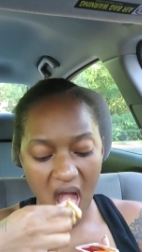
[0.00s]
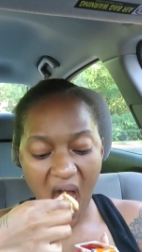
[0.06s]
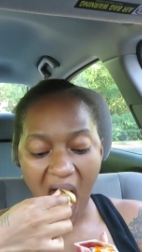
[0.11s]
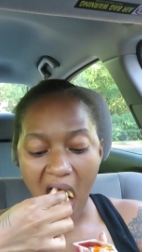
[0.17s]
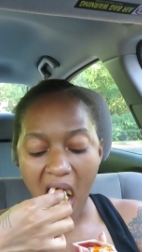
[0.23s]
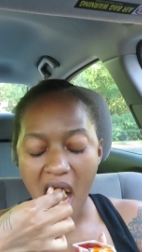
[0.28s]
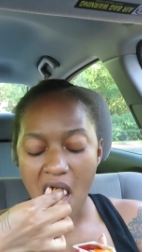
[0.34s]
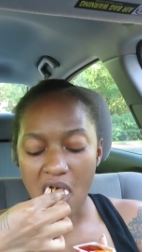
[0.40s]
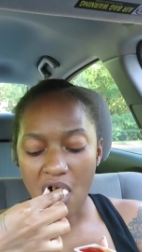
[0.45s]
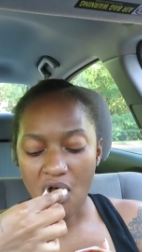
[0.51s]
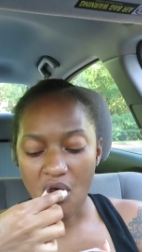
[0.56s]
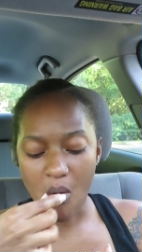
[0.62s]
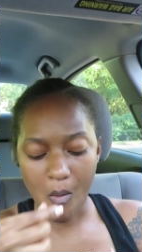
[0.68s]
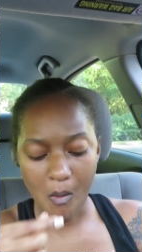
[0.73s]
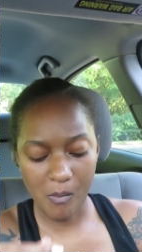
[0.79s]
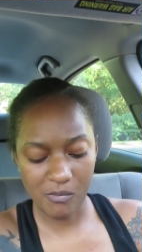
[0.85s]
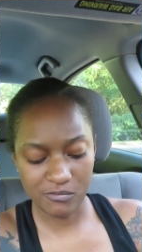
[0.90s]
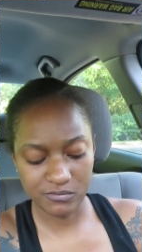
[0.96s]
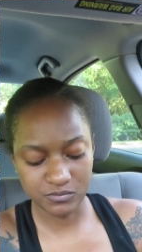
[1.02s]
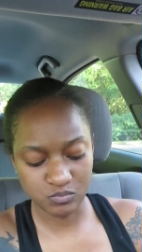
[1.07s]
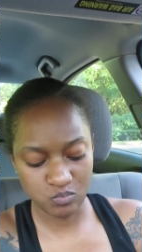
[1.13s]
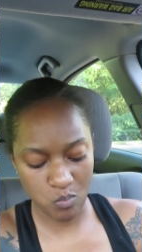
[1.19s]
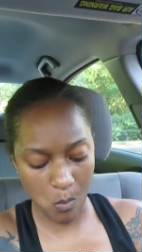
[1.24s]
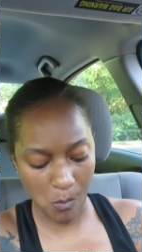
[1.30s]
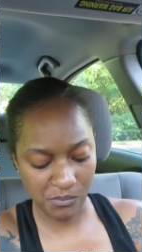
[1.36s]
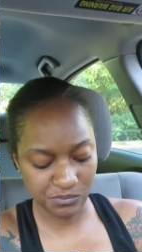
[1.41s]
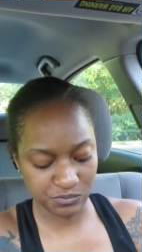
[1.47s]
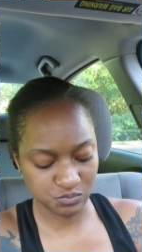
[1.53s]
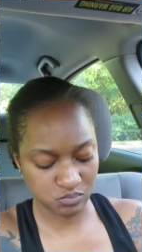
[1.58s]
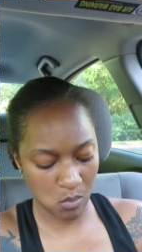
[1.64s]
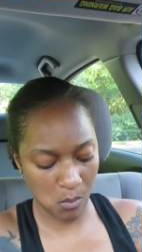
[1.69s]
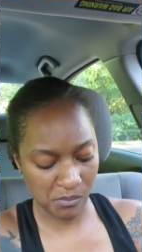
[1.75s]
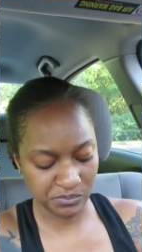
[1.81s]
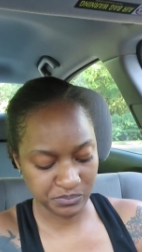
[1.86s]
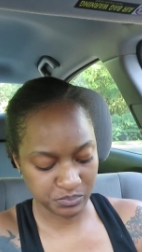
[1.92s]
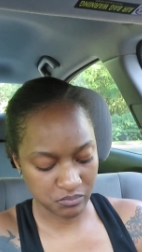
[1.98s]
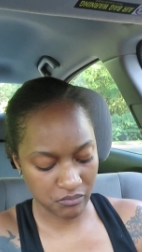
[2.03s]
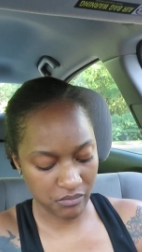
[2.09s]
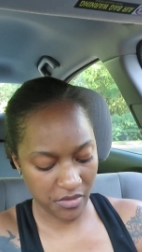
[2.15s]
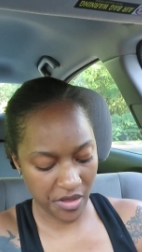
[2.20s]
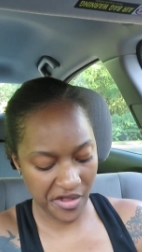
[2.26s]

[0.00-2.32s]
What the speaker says: With who? The little girls?